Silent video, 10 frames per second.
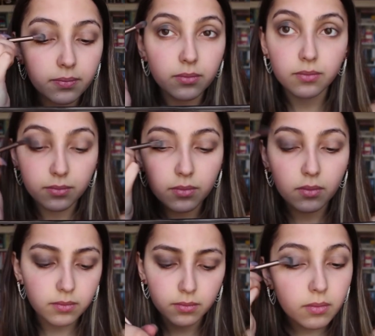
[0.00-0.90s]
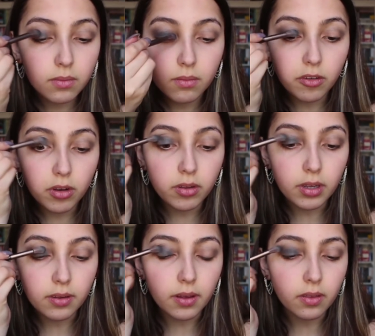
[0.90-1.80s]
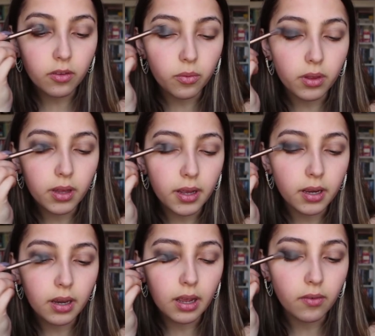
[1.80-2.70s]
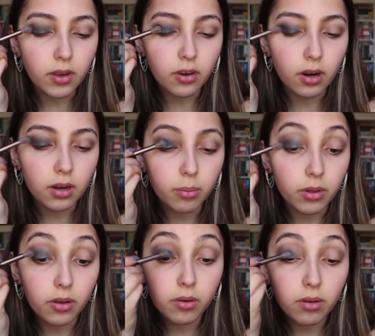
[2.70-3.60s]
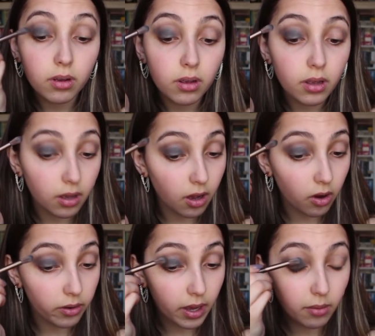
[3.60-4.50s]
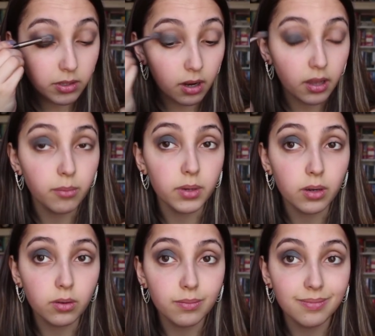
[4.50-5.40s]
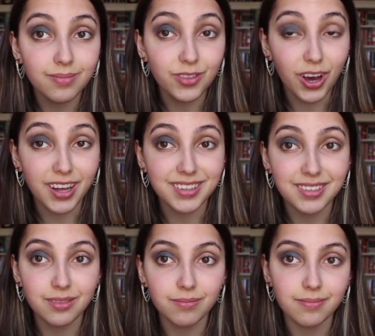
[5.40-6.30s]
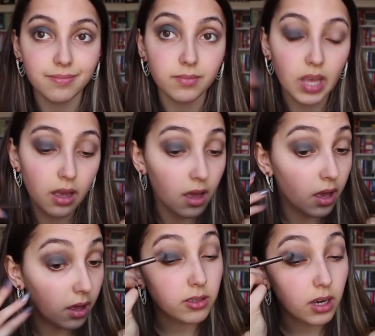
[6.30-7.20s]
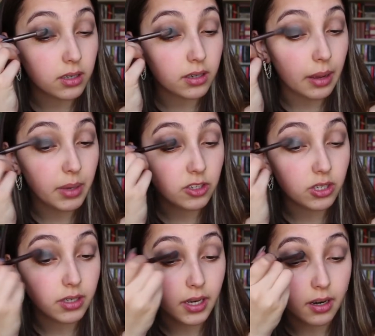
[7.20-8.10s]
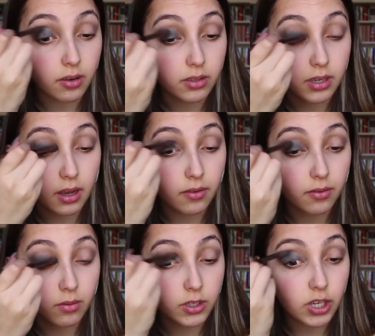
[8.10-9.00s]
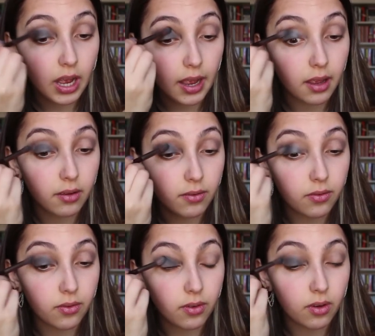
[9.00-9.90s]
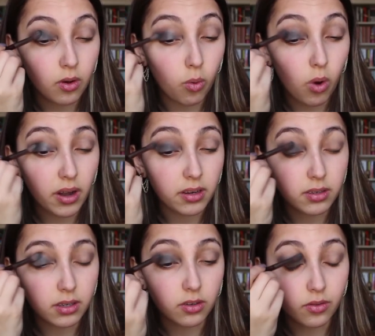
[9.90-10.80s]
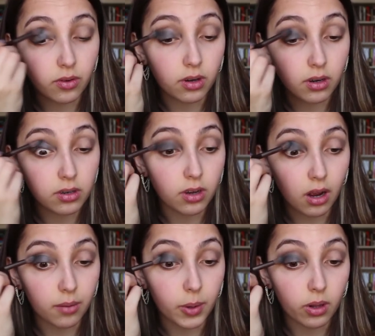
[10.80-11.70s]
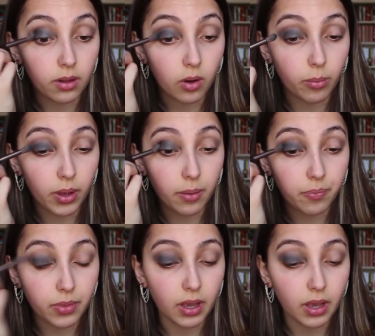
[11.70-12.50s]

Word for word: my lid. As you can see, it's like this really like navy dark blue. Oh yeah, I was talking about thoughts. I talked, I mentioned tarot stuff, which I've wanted to talk about a little bit.